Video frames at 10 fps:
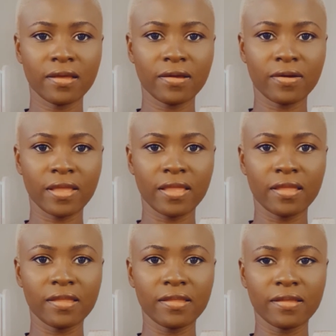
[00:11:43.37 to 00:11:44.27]

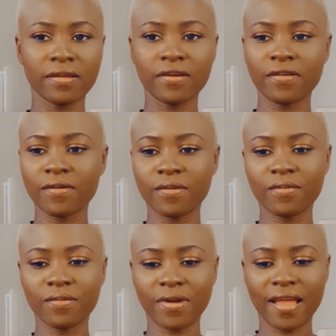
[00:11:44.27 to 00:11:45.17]
Okay, all
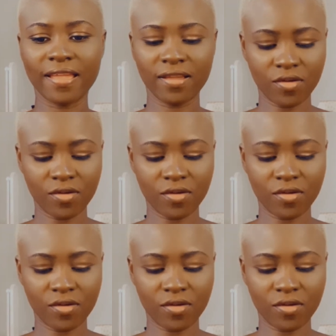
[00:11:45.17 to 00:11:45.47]
right.